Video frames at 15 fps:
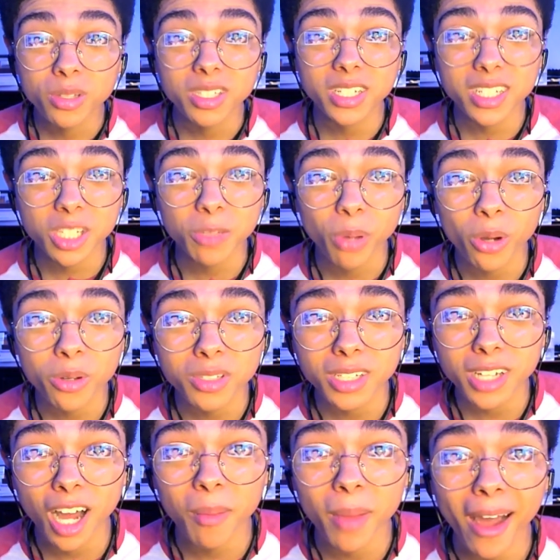supposed to
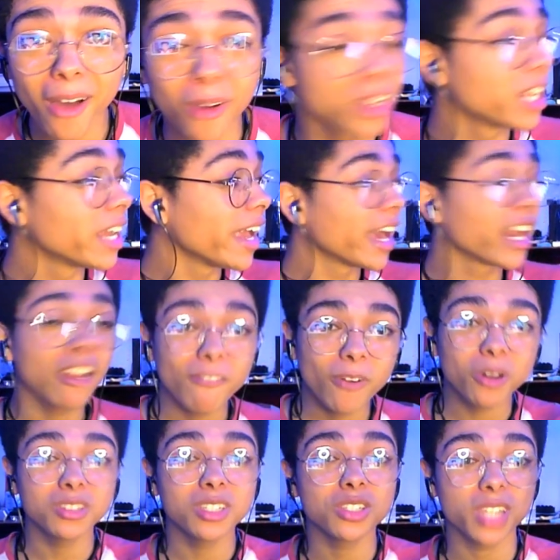come out. And I've heard
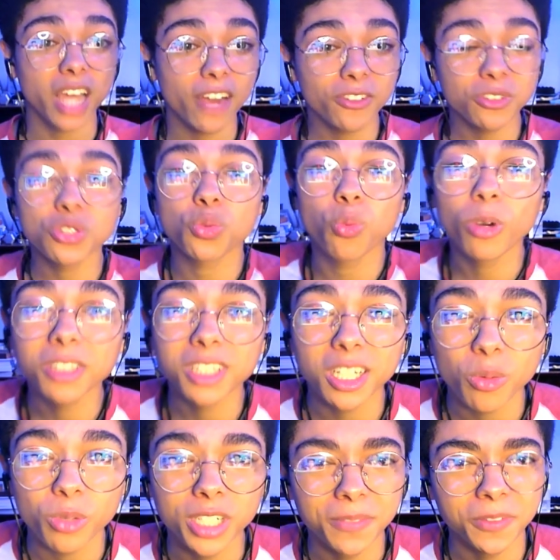this one thing
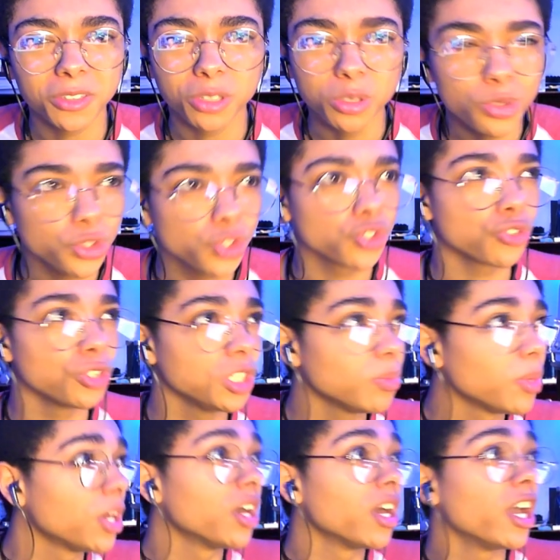where you have a lucid dream
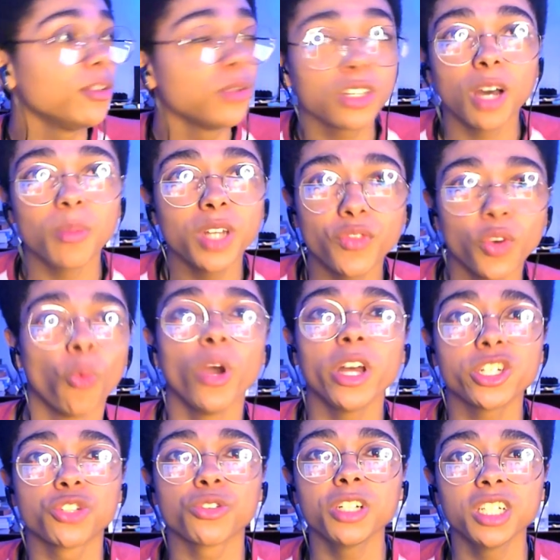and you have a wet
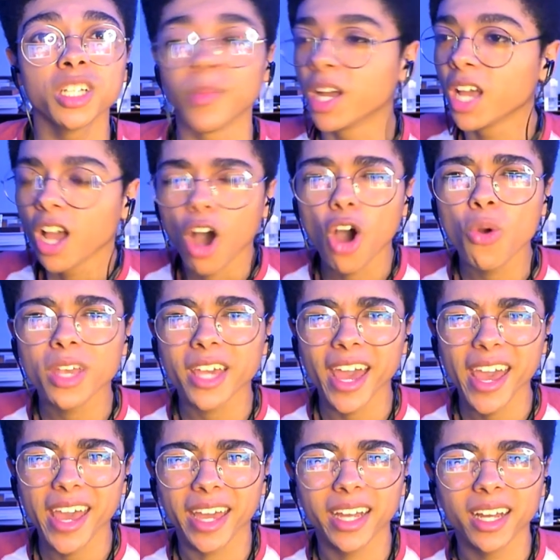dream.
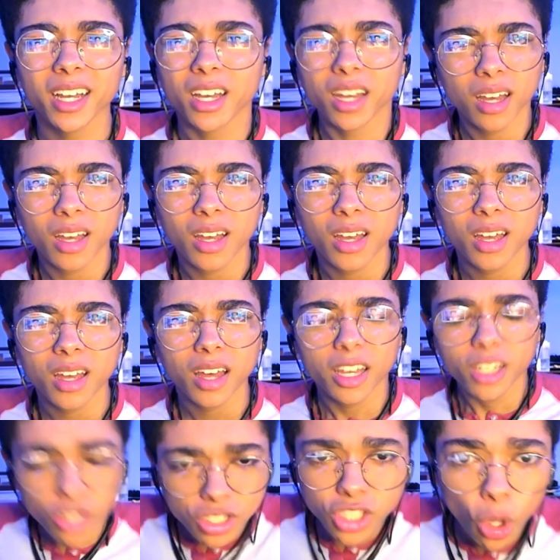Okay. You're
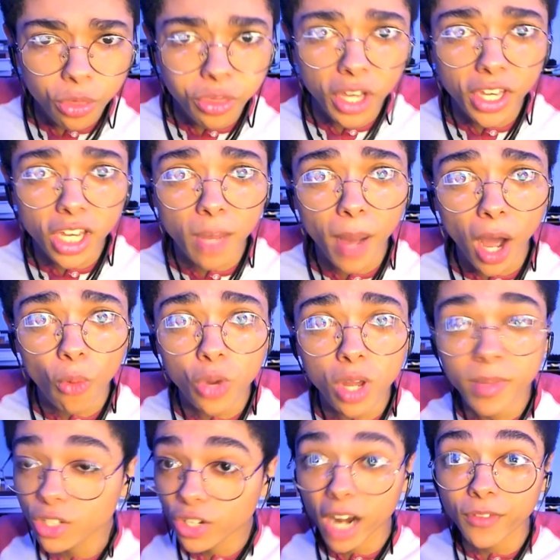still thinking about women.
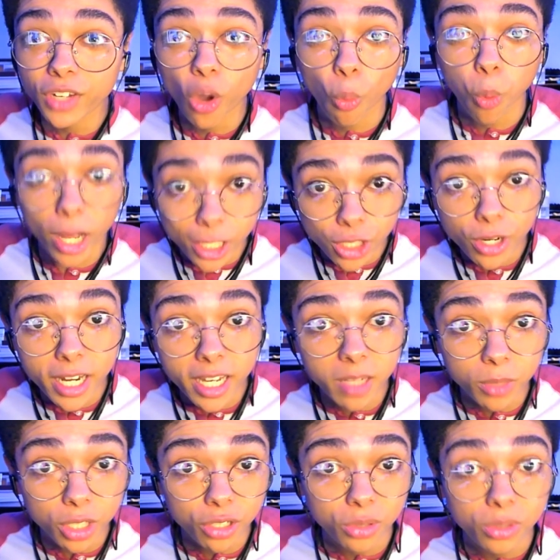You're having a wet dream,
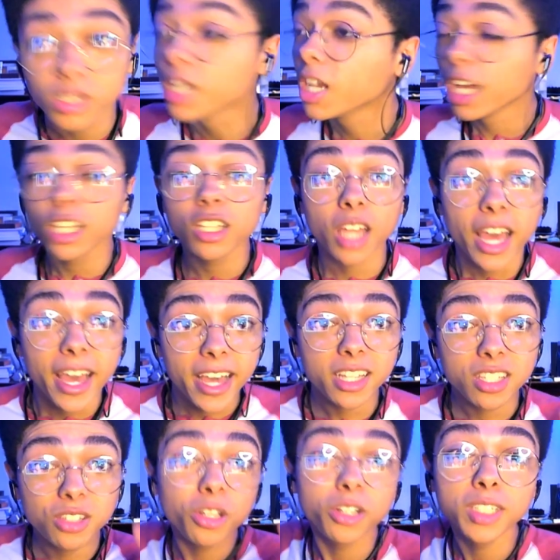dude. It's
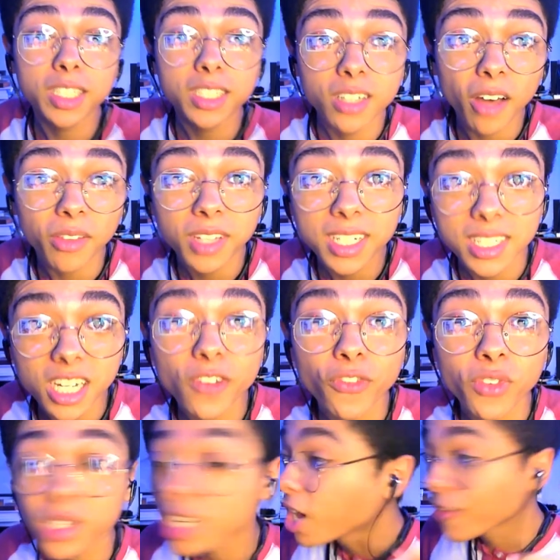literally nothing
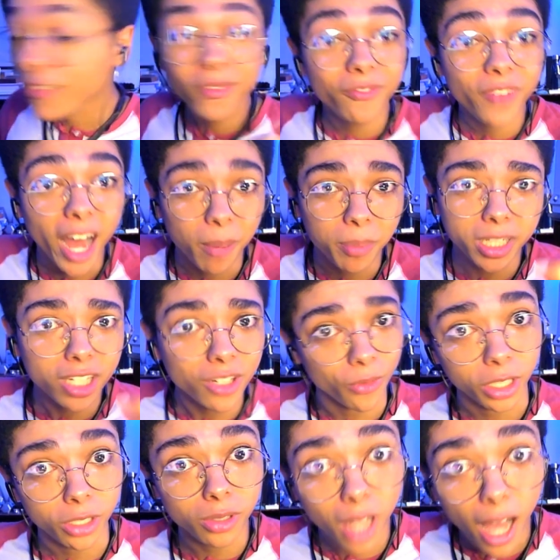different from fapping in
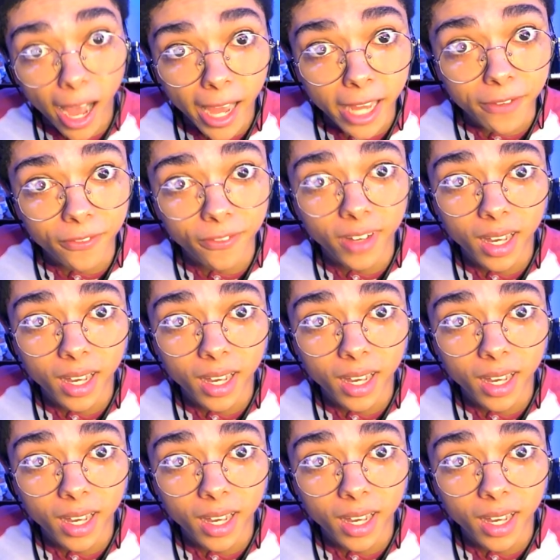real life.